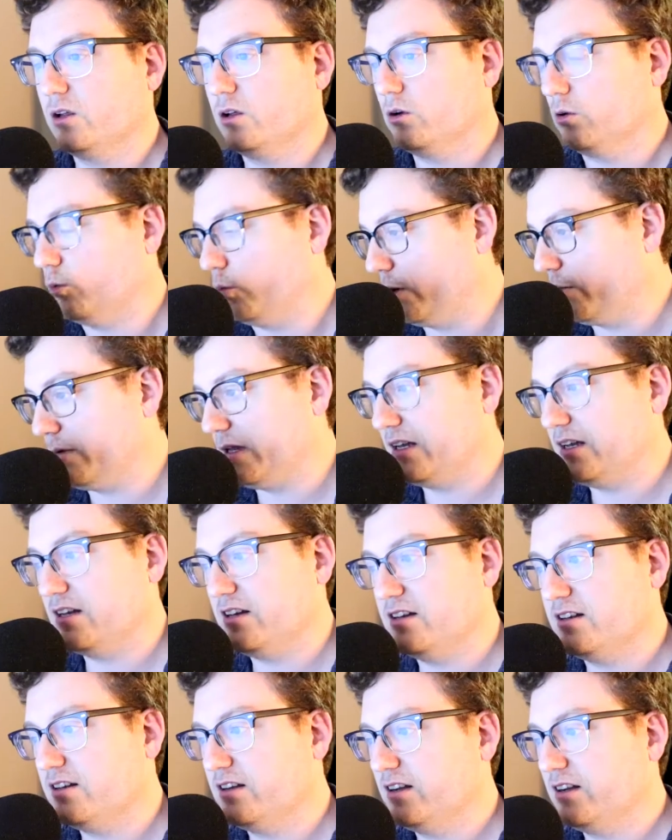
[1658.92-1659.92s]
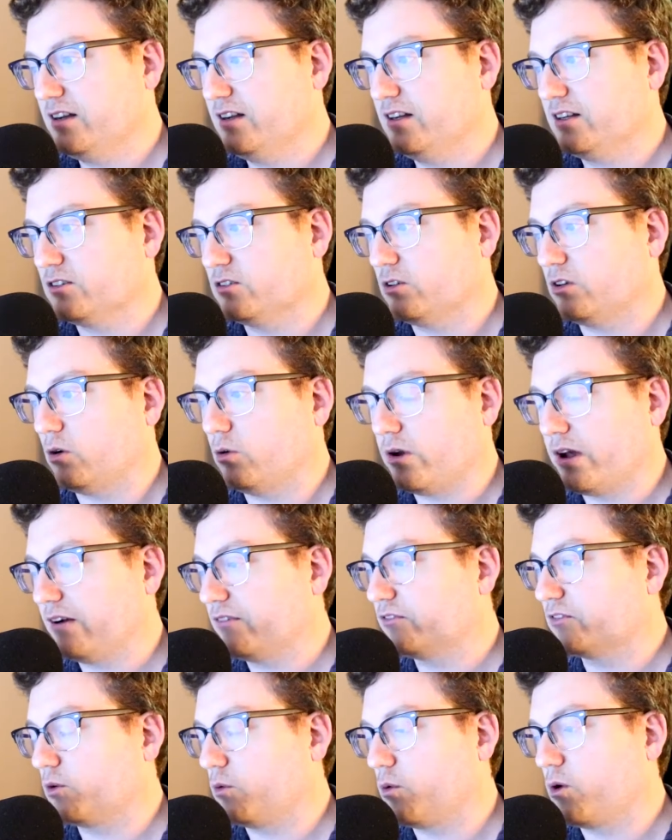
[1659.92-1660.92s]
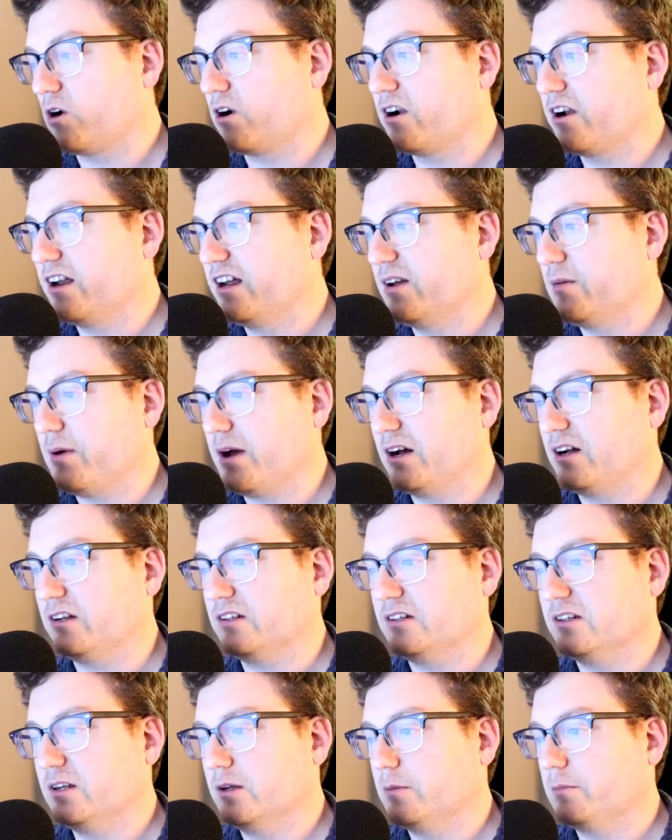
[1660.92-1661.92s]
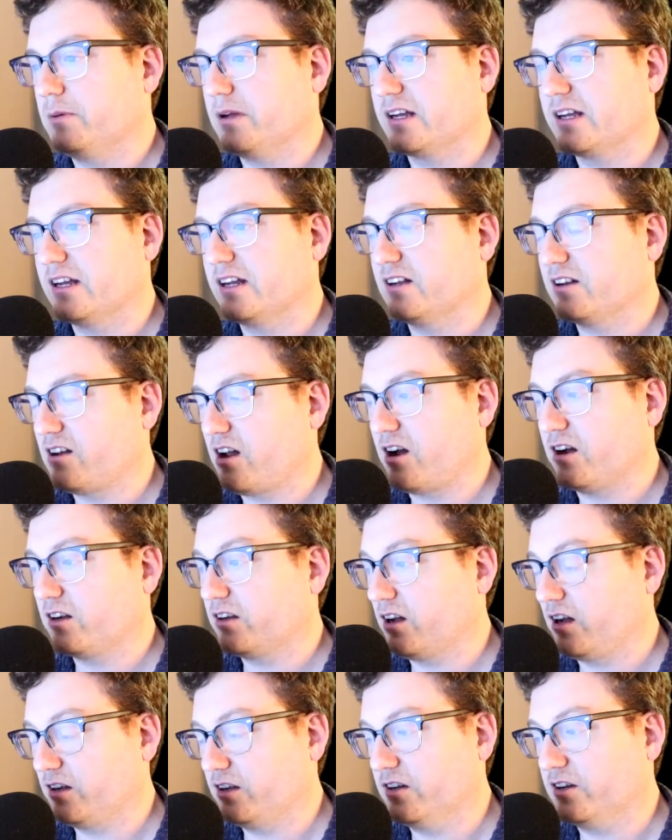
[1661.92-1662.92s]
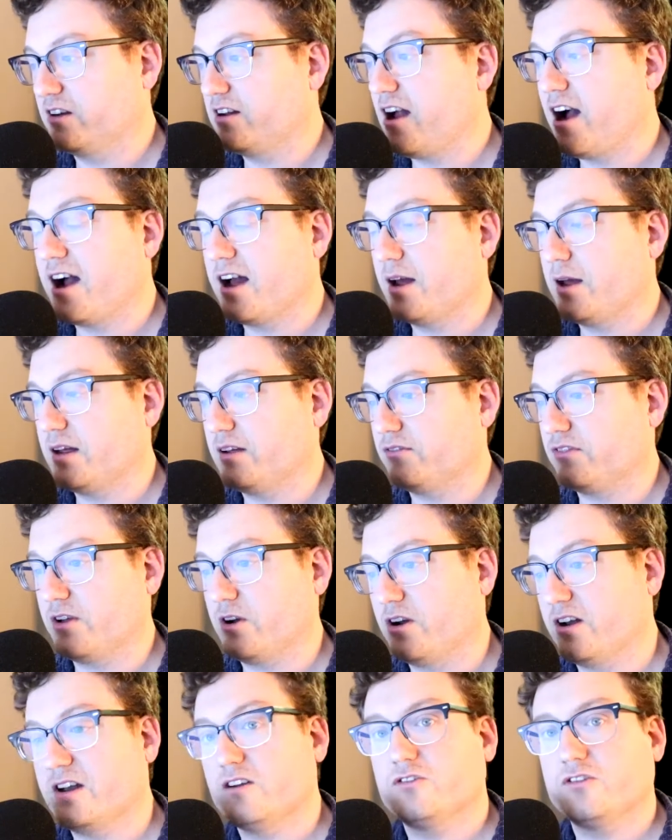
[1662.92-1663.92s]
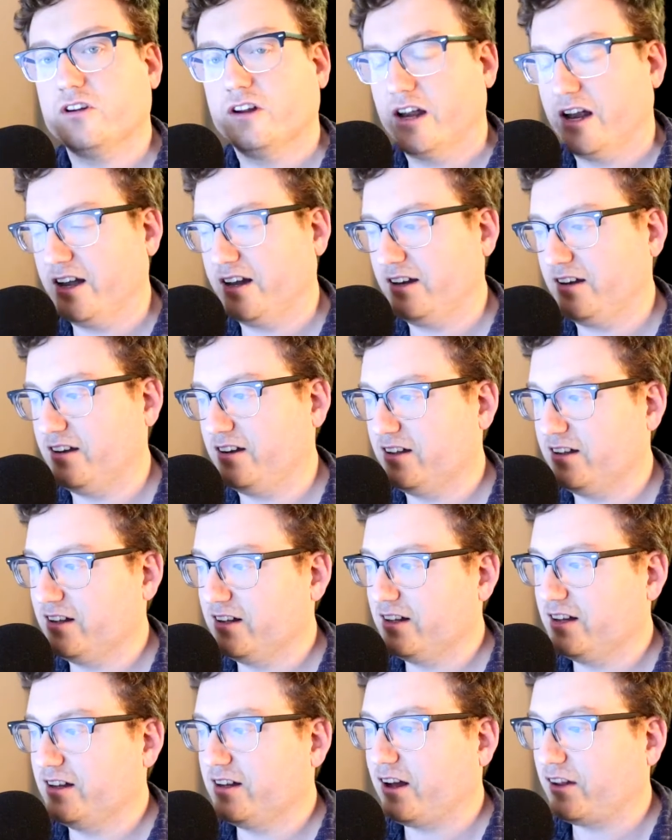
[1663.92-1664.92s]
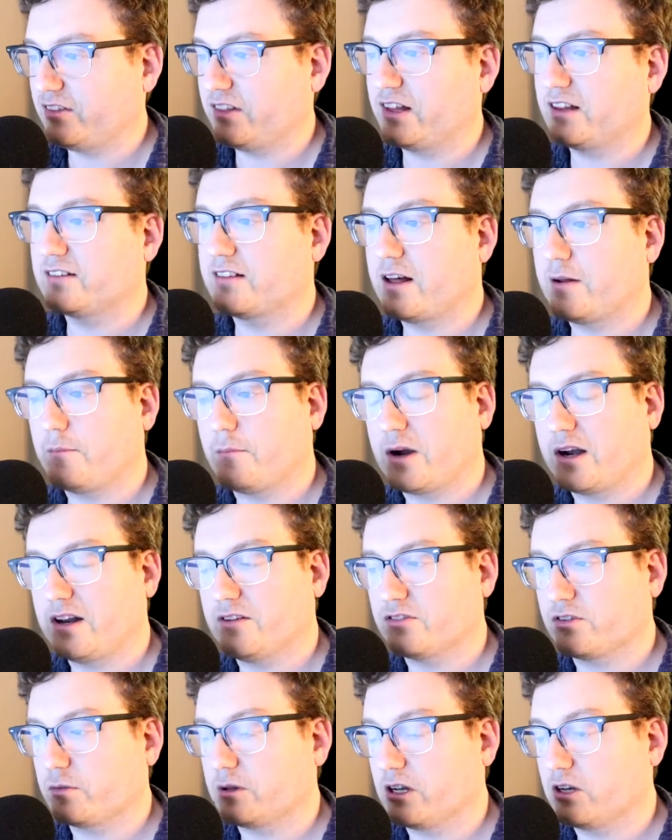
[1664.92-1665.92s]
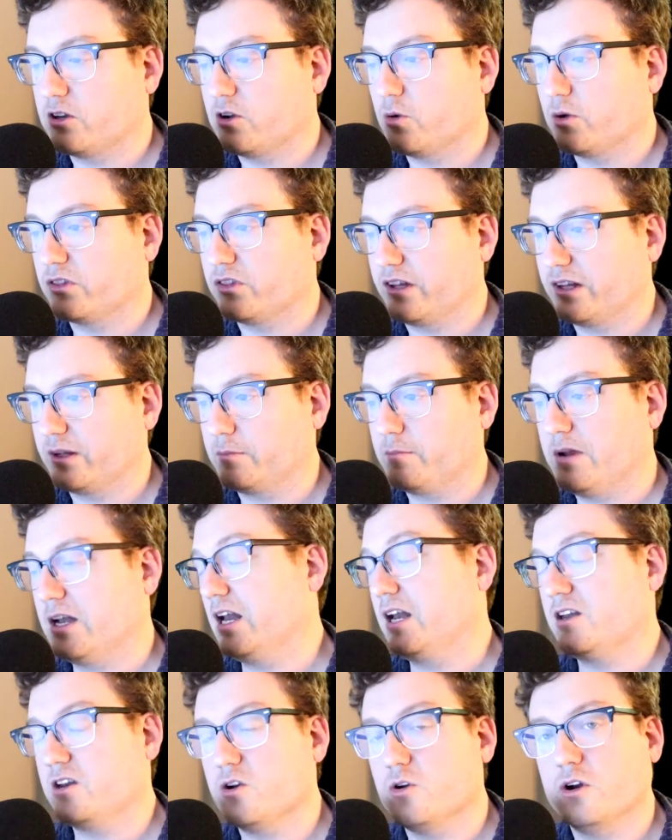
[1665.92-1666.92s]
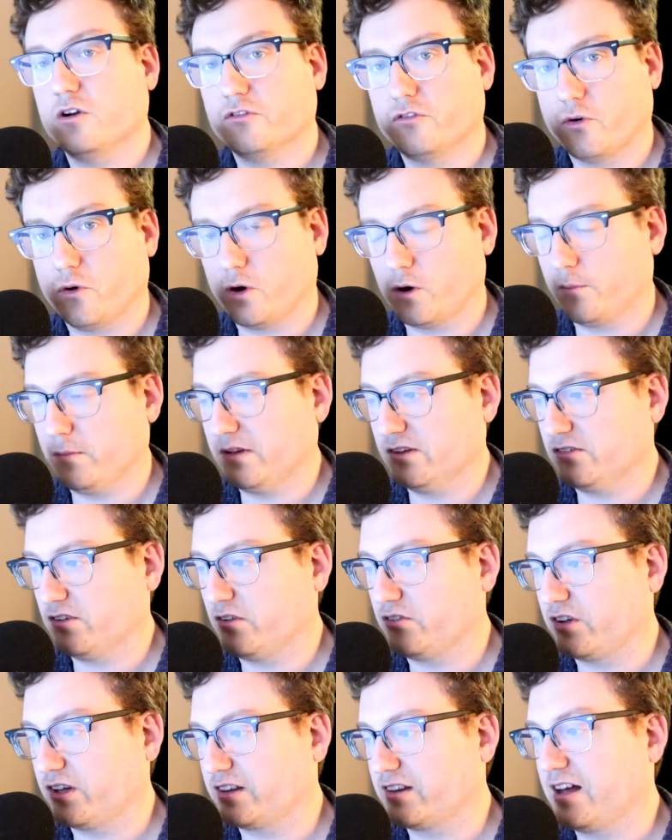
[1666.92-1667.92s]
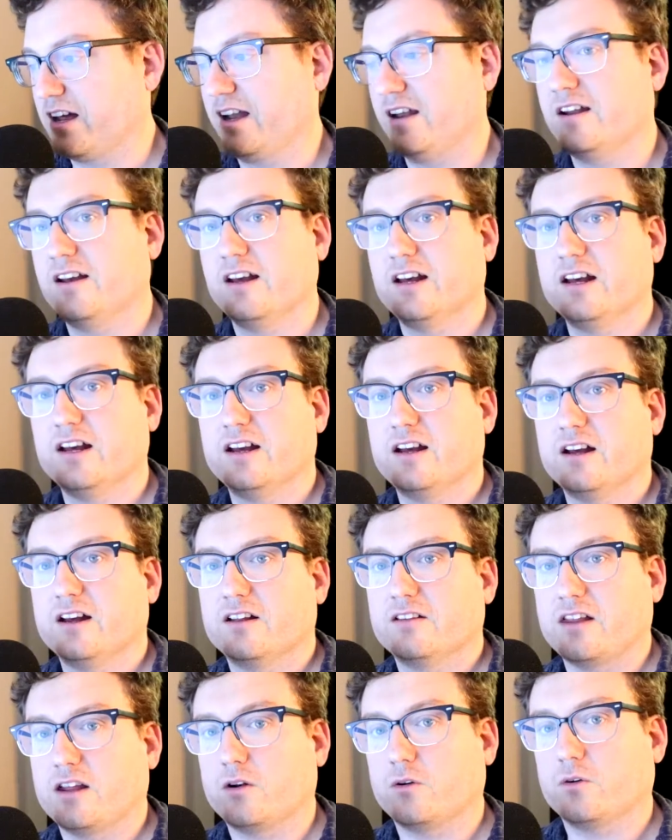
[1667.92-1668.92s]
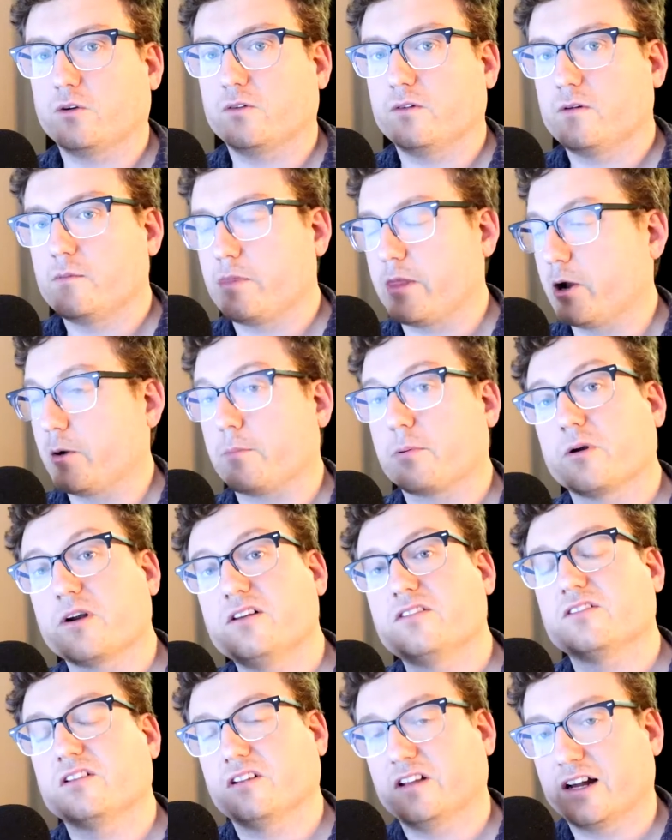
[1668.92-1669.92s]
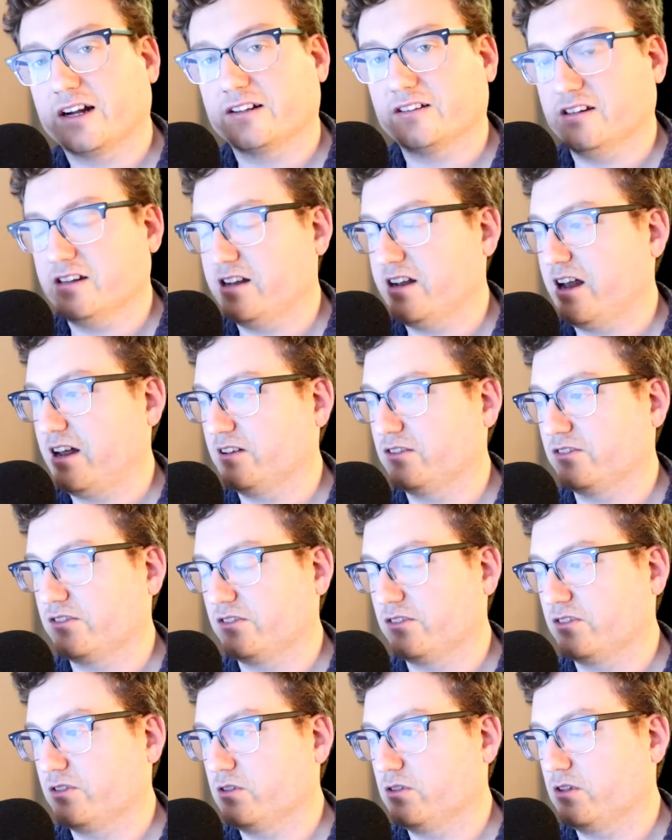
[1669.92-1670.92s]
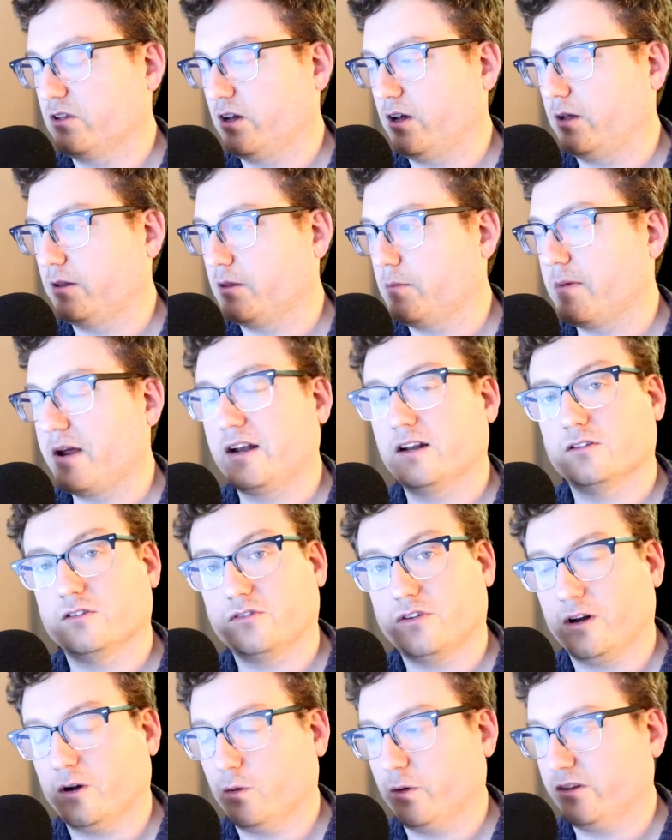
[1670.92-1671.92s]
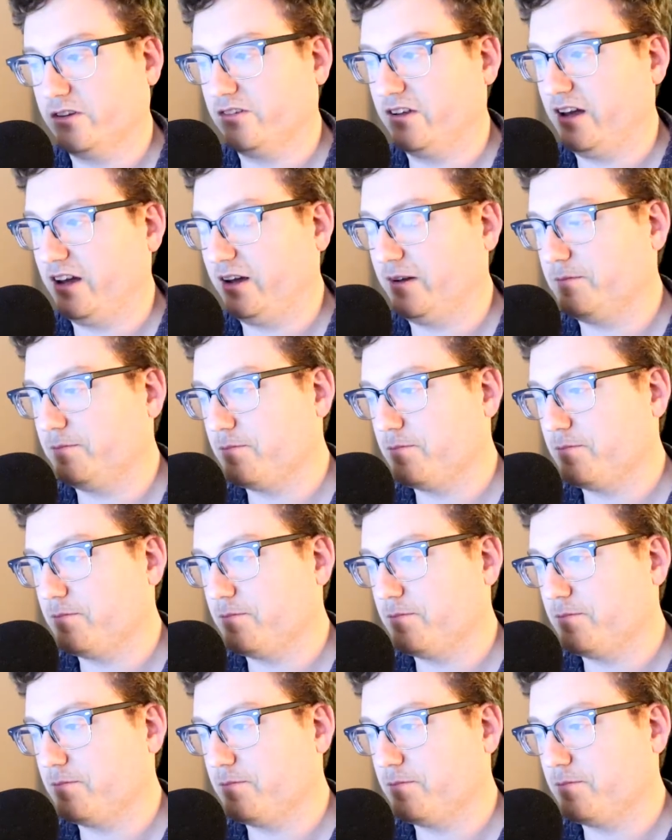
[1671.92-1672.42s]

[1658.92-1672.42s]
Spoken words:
women don't have to worry about picking not a good guy if they're initiated. I think that might have something to do with like men in uniform and stuff like that. They're pre-selected, as the manosphere would say.